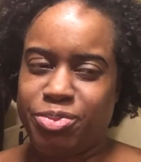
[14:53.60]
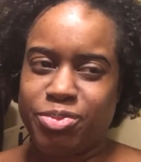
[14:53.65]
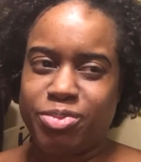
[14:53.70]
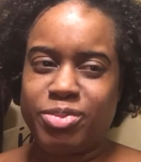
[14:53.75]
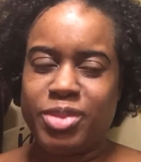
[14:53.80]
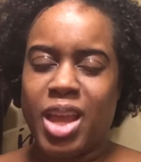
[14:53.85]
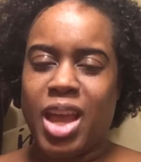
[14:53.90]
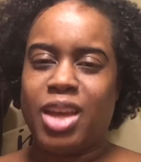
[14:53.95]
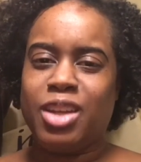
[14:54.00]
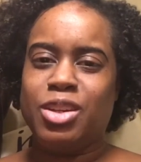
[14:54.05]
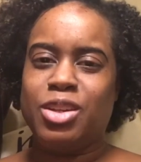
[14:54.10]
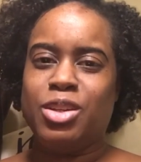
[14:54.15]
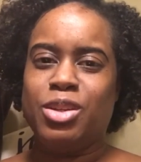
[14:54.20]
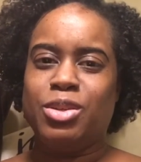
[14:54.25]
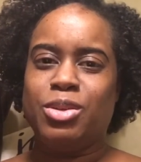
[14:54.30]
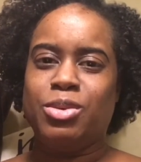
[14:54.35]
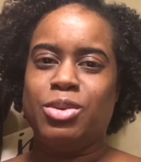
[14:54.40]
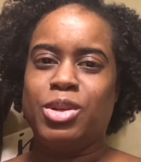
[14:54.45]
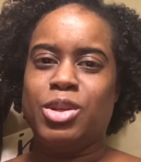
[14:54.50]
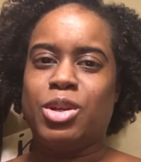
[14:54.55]
how do
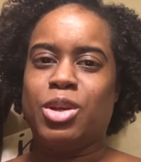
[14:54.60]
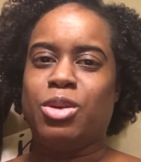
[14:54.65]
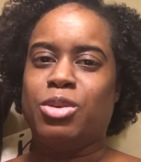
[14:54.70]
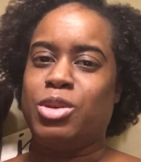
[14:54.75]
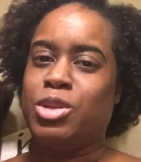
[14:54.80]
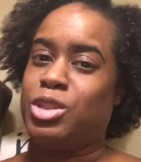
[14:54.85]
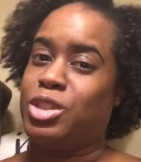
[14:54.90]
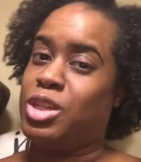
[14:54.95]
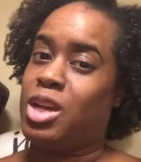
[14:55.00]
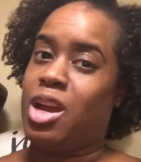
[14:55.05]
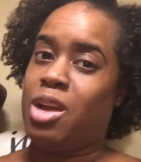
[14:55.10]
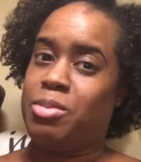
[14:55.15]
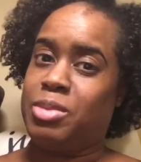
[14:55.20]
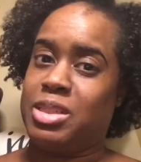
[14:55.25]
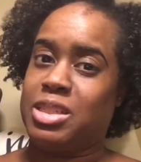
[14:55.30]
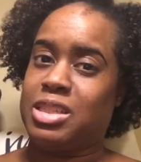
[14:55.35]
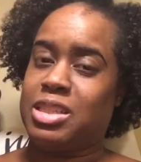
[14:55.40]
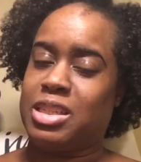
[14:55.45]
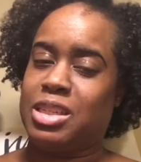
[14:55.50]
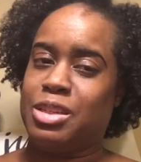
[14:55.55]
you, you know, your job is
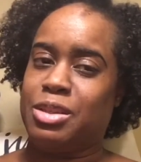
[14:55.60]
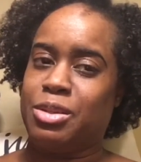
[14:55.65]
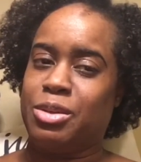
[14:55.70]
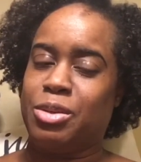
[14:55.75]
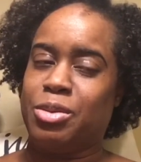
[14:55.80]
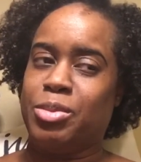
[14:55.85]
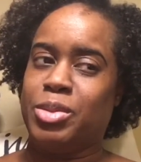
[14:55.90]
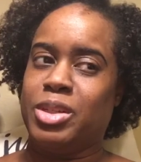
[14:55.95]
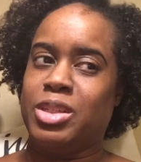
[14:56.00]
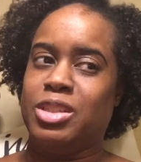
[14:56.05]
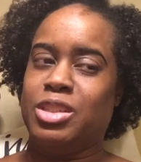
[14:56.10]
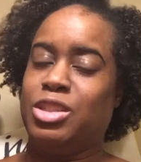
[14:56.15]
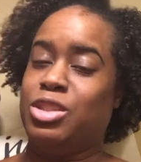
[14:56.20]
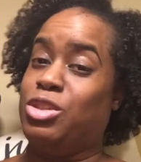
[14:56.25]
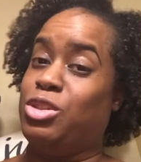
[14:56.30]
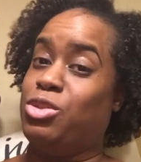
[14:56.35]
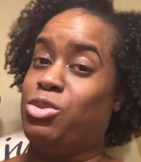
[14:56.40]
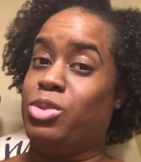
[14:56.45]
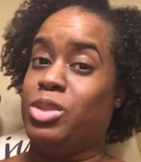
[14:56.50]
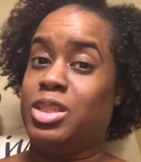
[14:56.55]
to kill, but should
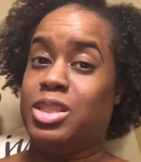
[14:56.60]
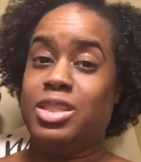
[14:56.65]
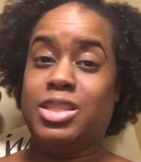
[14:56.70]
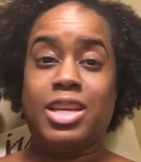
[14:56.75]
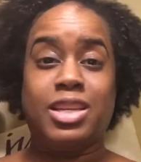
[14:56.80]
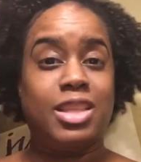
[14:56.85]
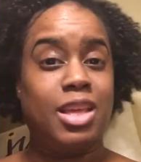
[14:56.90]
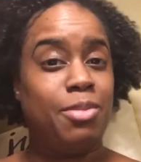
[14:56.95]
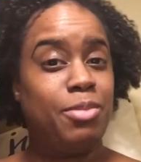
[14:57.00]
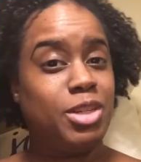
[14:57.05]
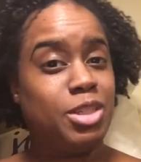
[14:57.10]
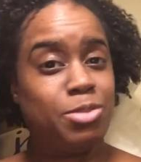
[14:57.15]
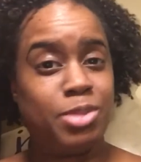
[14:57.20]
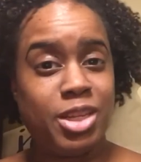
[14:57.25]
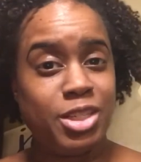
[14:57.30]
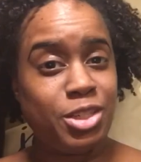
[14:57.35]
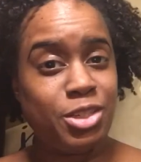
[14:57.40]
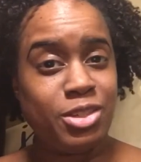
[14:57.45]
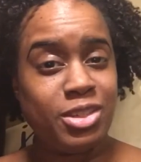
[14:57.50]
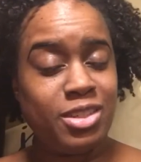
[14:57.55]
you really take that much
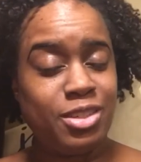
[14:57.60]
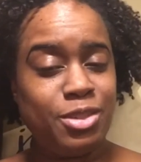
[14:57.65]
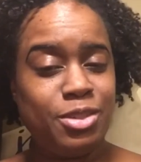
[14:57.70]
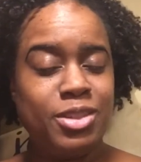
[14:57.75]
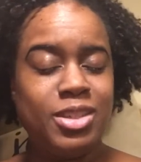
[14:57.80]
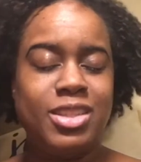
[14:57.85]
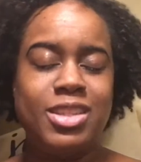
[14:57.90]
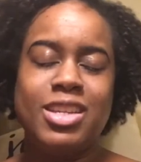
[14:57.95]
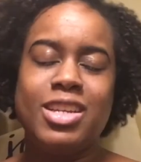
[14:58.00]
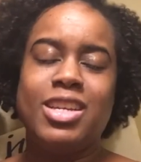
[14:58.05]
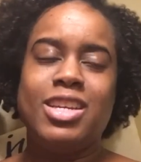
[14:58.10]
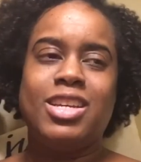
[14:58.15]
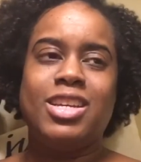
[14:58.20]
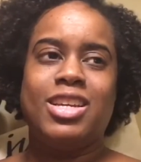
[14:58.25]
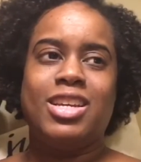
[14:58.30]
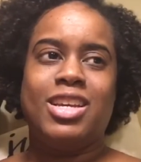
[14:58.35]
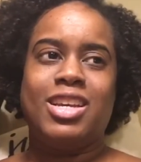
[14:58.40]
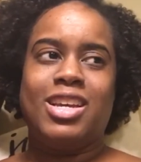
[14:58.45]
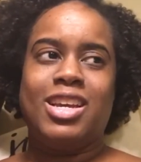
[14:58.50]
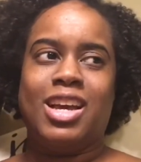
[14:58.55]
pleasure into it?
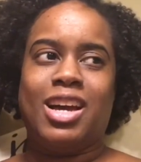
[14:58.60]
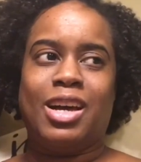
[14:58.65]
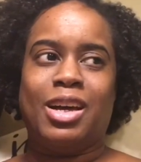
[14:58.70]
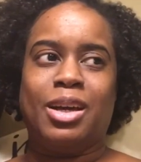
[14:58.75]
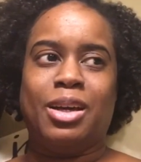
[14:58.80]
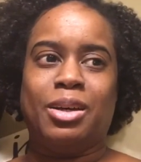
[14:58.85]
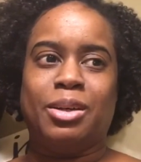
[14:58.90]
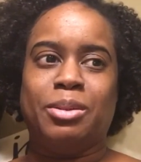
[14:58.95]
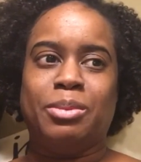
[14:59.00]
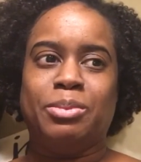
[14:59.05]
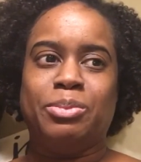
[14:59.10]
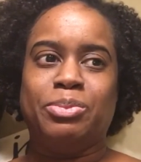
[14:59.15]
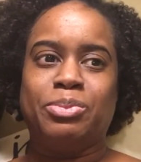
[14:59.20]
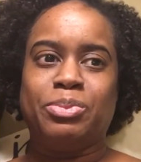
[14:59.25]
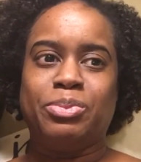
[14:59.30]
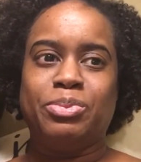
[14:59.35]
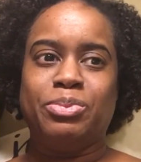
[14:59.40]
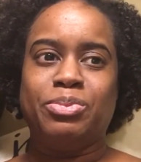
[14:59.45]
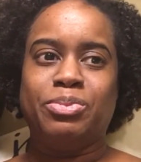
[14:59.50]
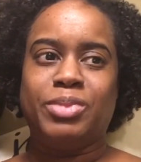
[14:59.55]
And
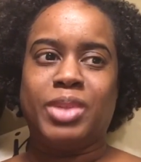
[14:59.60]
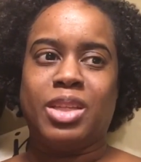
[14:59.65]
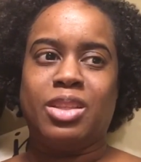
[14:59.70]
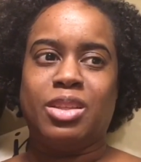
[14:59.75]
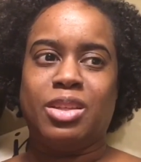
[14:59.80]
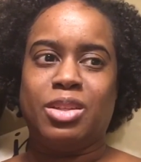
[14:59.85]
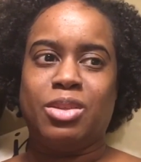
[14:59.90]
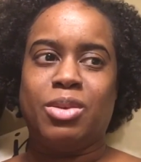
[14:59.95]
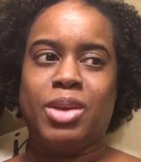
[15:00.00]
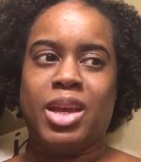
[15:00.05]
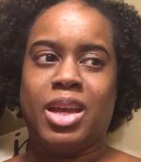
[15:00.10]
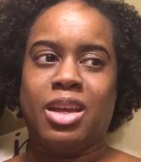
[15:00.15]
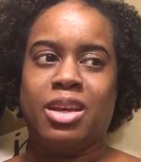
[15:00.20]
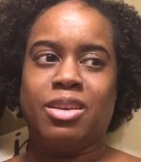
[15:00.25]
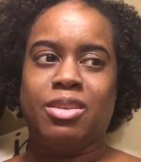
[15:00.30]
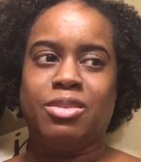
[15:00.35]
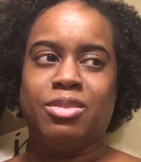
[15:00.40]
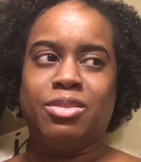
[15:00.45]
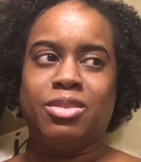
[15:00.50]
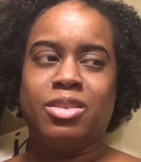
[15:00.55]
then you
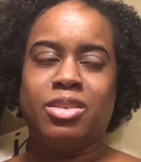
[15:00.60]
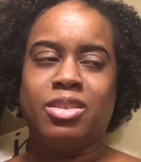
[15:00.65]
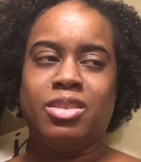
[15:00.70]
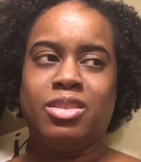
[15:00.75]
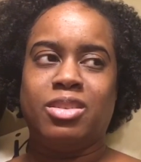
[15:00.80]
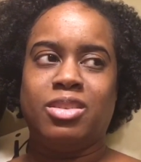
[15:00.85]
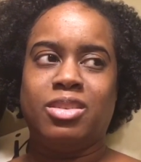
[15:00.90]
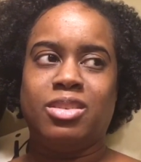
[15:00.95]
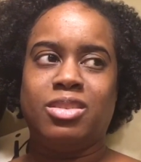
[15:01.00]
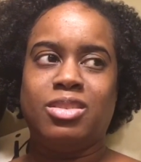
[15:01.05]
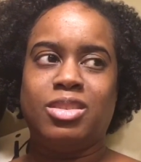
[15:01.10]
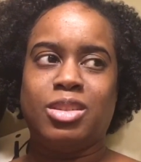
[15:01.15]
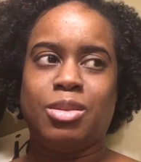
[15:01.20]
have some